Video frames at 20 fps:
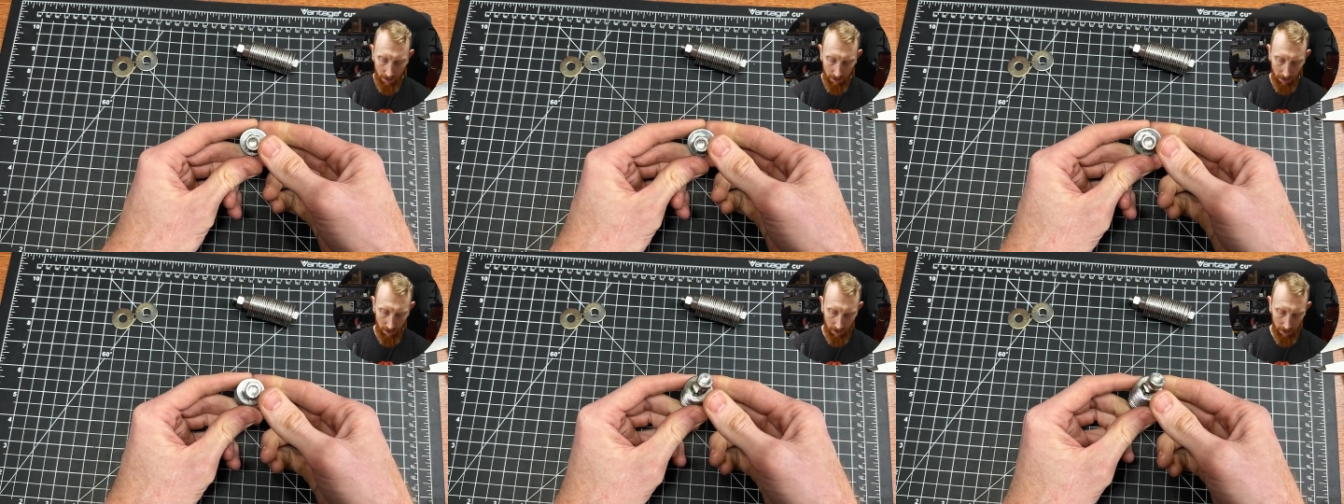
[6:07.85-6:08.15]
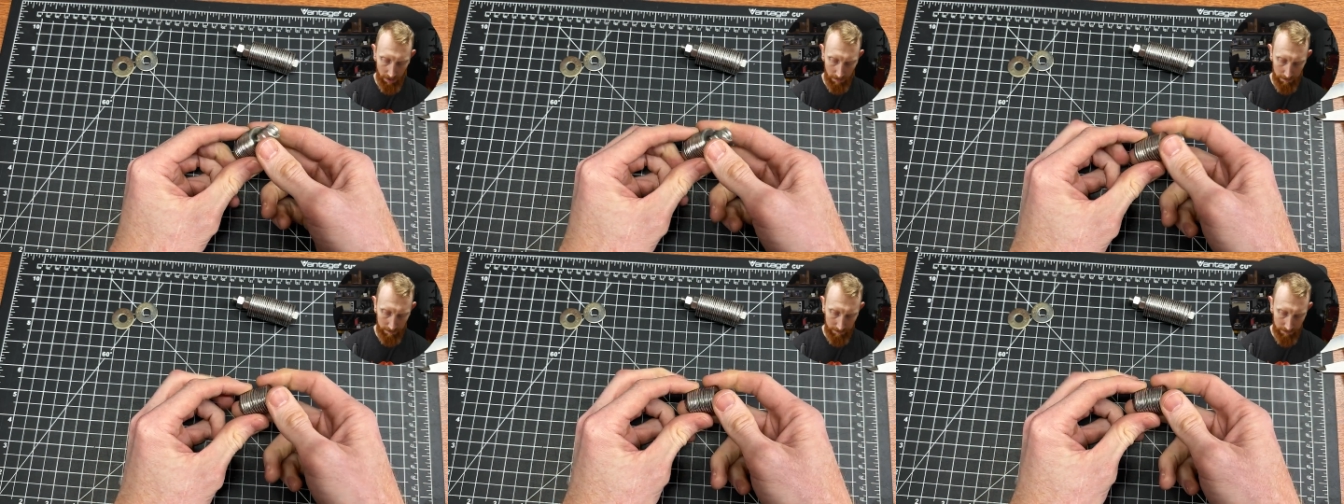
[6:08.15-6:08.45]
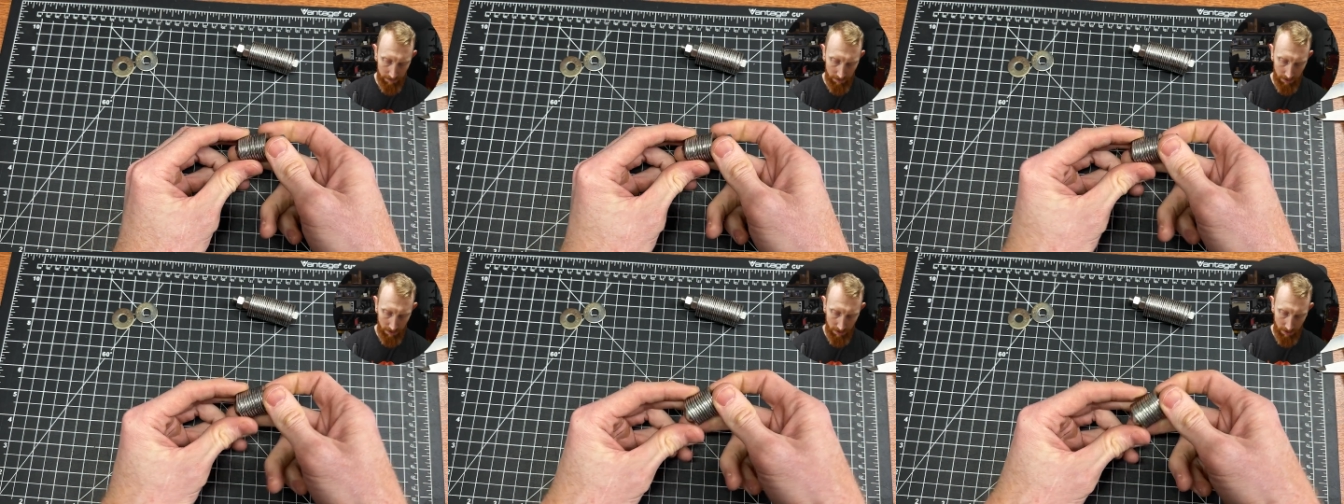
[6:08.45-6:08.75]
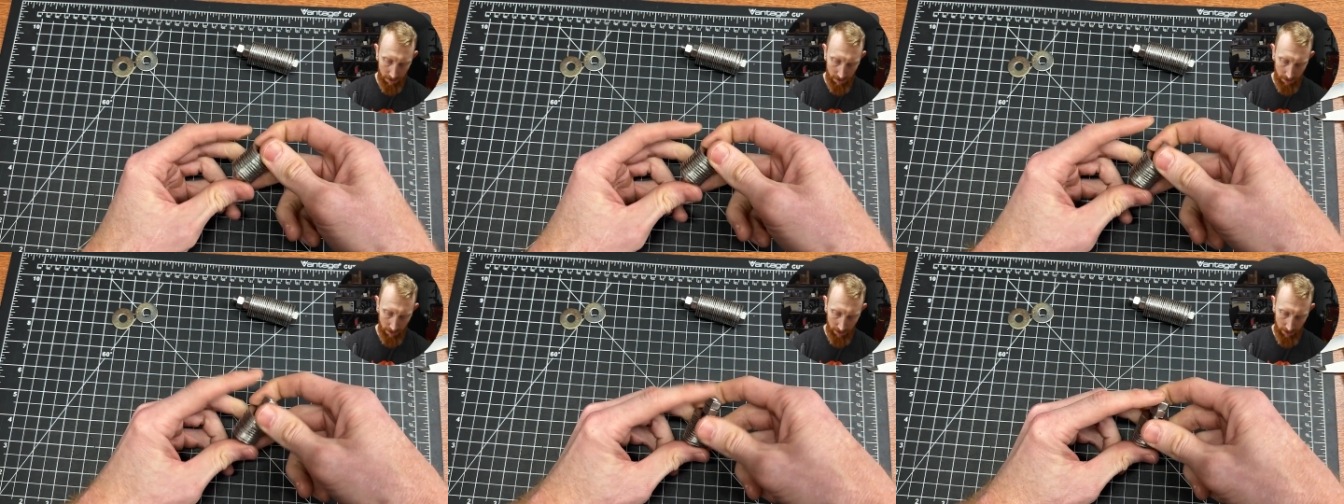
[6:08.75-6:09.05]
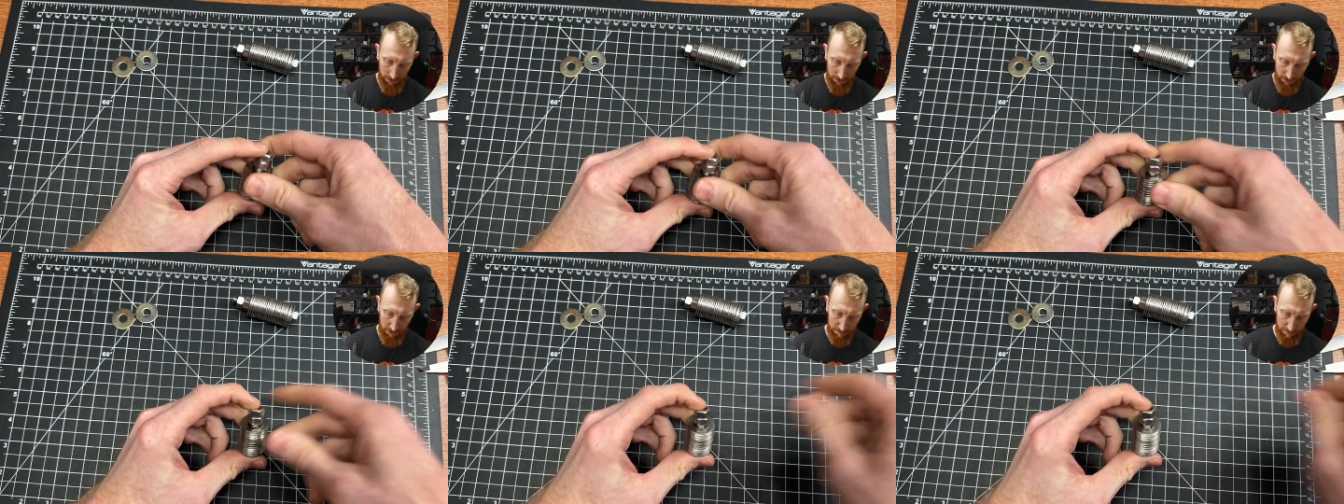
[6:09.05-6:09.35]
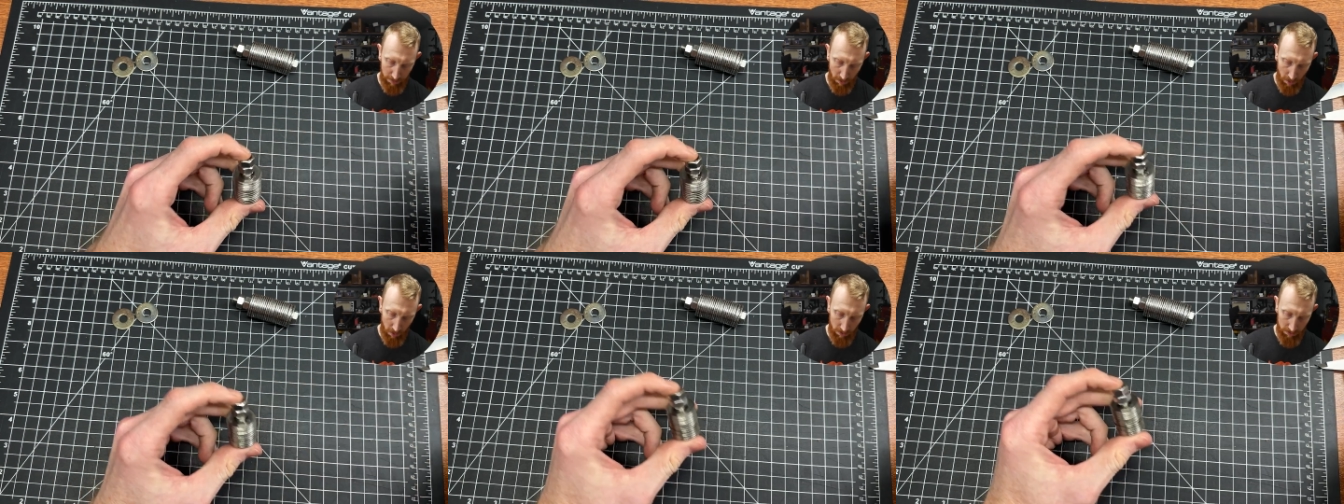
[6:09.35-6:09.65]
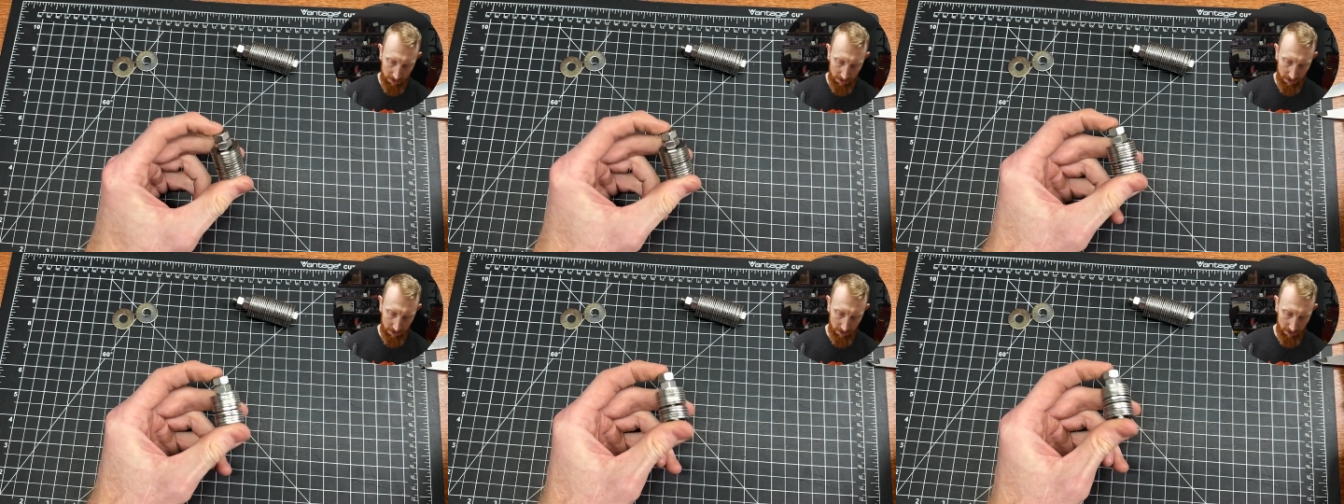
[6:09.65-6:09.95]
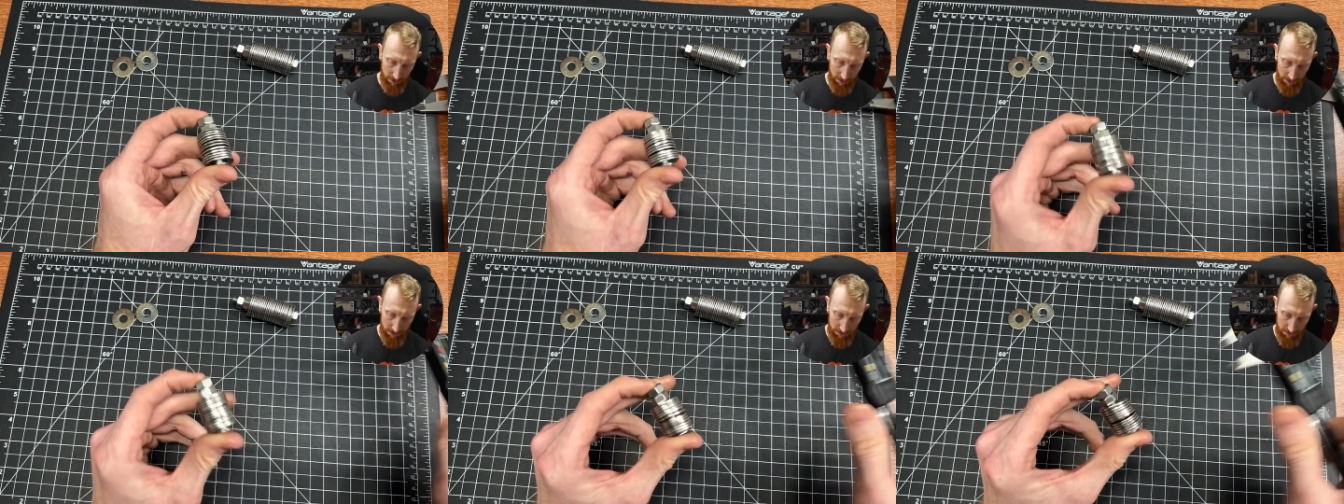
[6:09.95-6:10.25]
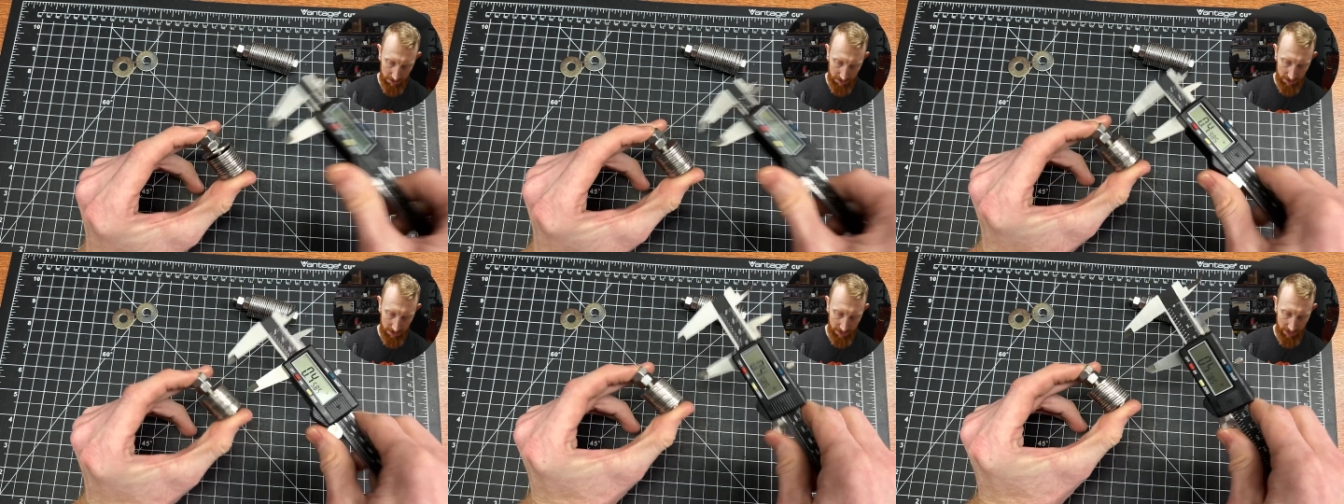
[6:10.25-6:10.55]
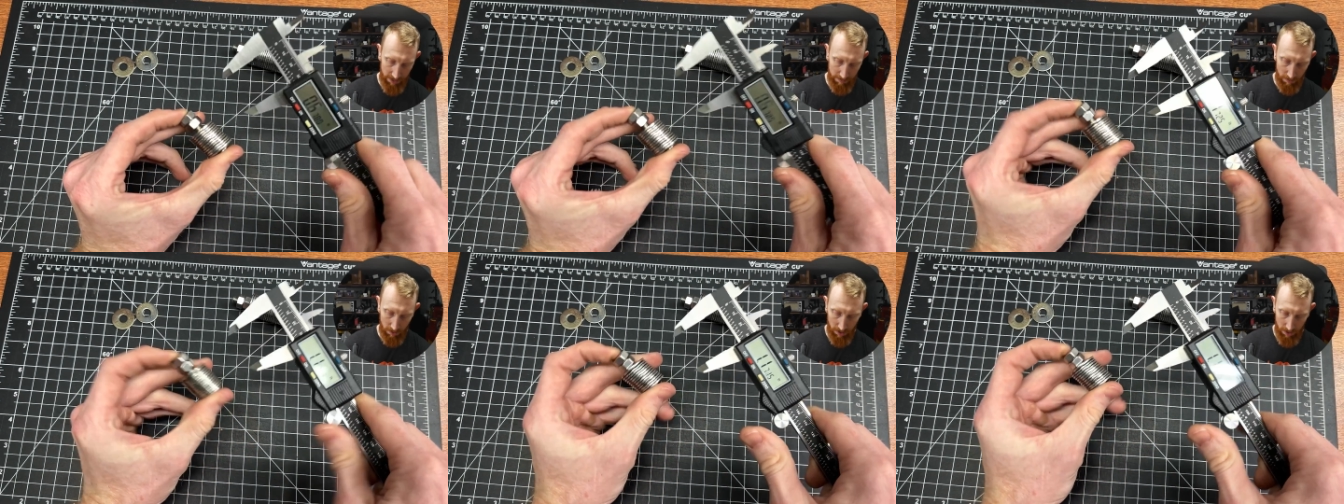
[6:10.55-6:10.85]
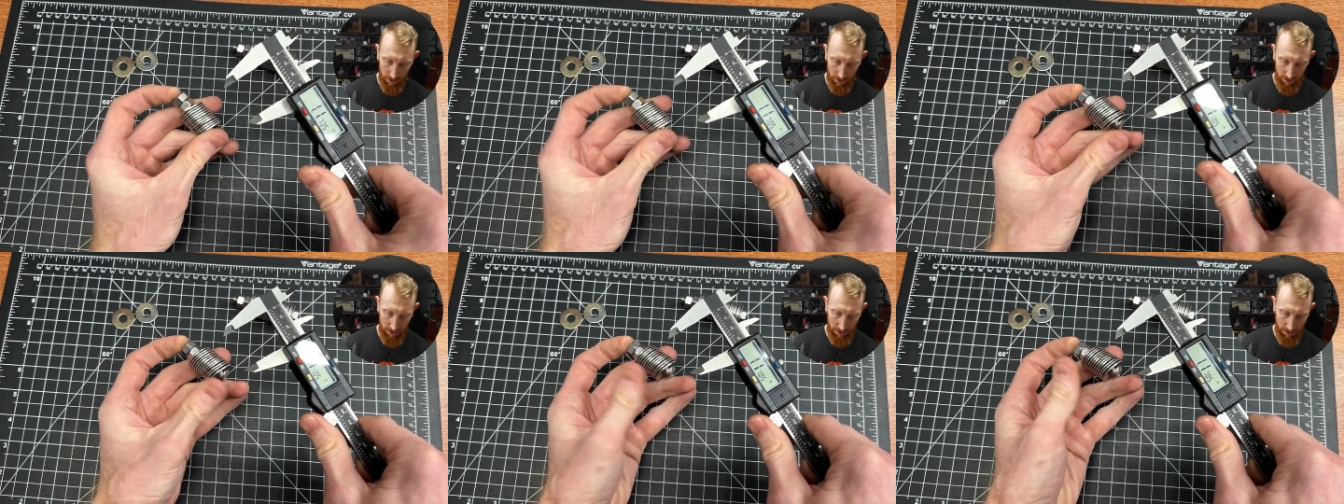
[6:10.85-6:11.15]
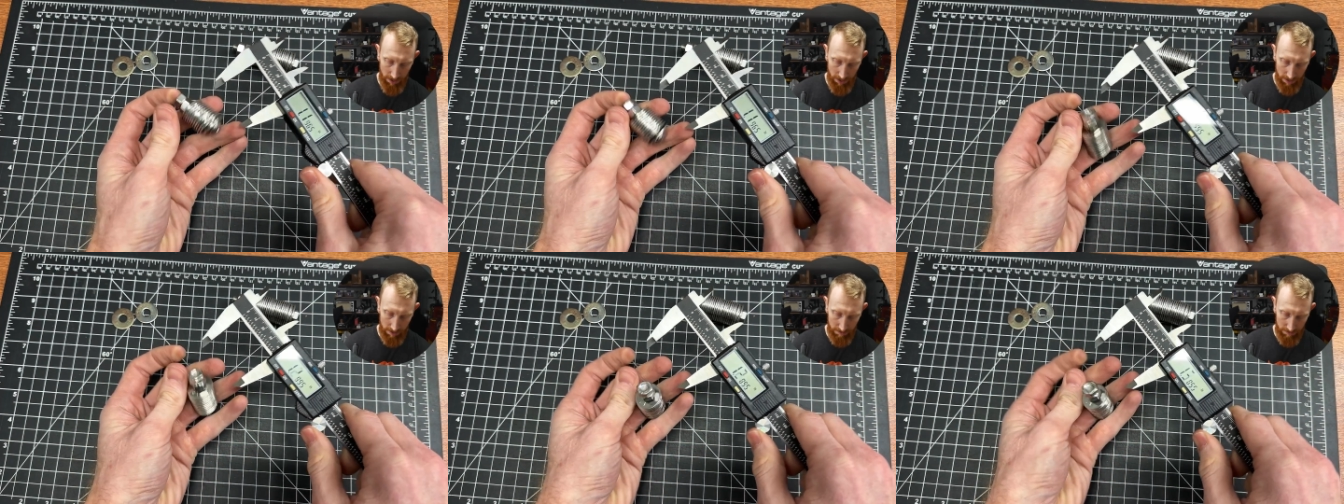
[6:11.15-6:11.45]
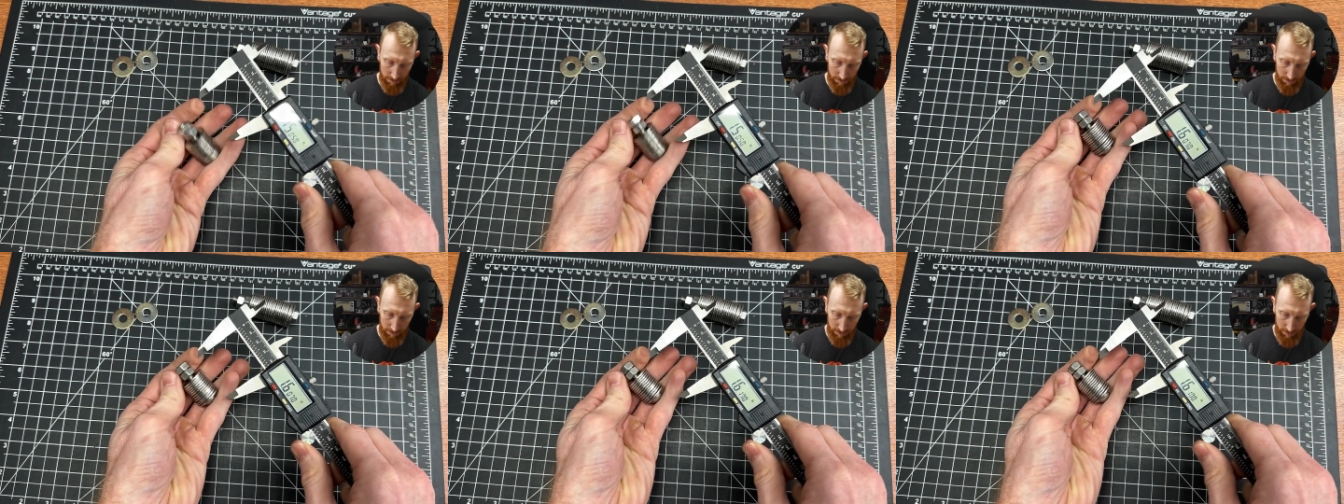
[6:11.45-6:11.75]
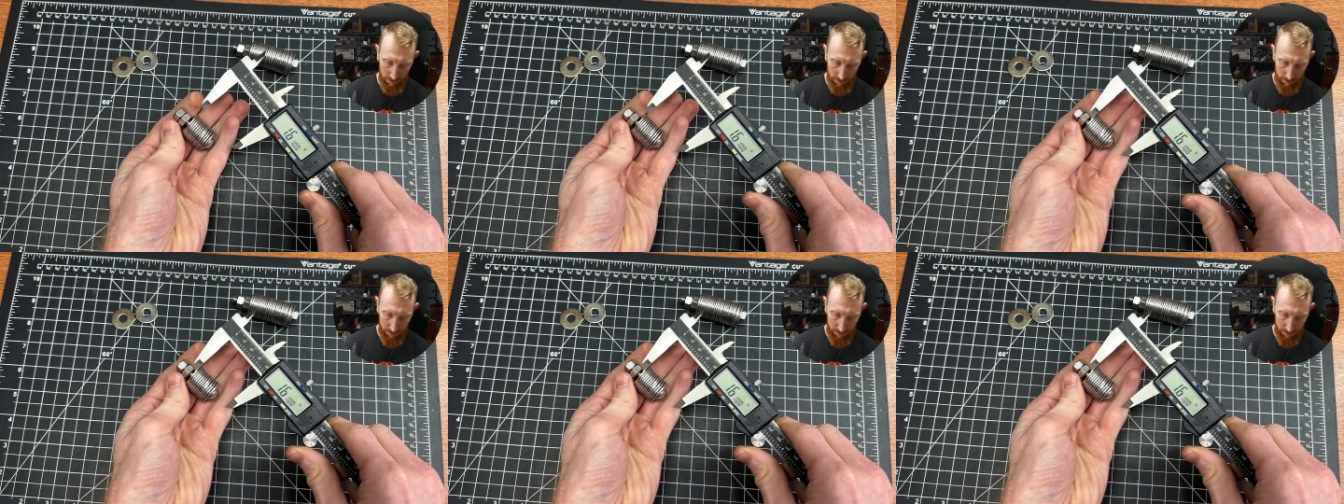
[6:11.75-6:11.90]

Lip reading: And this bolt is in the neighborhood of,